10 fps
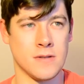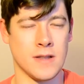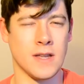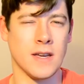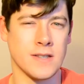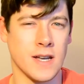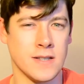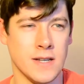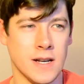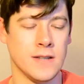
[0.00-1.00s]
I think it's
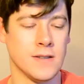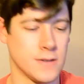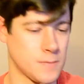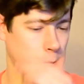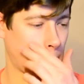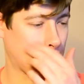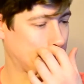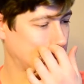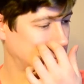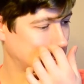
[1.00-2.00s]
18 litres.
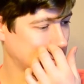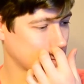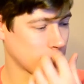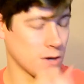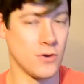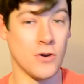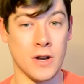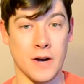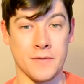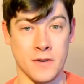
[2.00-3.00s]
Not
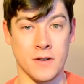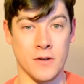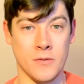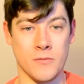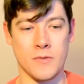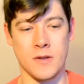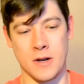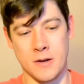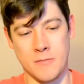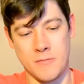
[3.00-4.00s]
enough to do
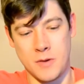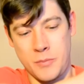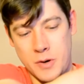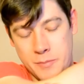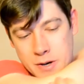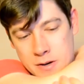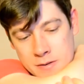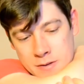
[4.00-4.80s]
a proper